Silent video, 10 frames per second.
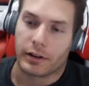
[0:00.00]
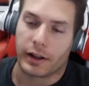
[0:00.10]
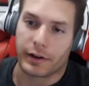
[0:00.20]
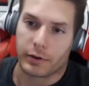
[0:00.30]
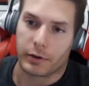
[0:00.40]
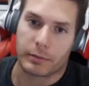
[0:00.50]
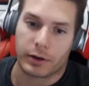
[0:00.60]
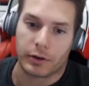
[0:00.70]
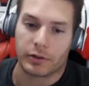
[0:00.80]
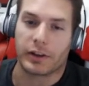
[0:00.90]
You
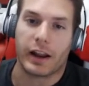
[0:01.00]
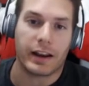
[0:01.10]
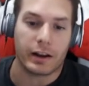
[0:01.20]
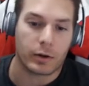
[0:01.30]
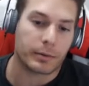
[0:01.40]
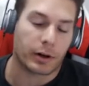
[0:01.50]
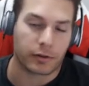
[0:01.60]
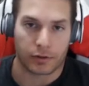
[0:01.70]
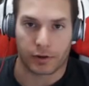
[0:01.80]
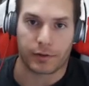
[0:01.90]
can send any equipped card
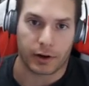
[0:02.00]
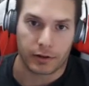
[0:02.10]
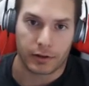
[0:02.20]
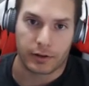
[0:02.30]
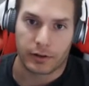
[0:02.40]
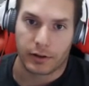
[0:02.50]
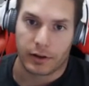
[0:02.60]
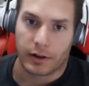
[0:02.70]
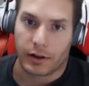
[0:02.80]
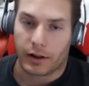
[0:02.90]
to the graveyard
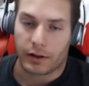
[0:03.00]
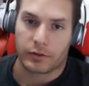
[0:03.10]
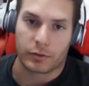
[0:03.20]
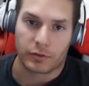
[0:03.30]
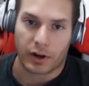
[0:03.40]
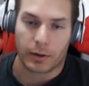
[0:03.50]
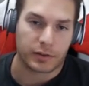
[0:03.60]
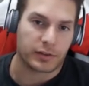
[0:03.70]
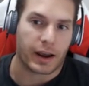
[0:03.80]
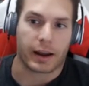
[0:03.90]
to double
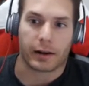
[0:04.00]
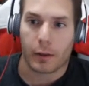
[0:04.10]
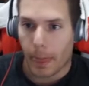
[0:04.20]
its attack.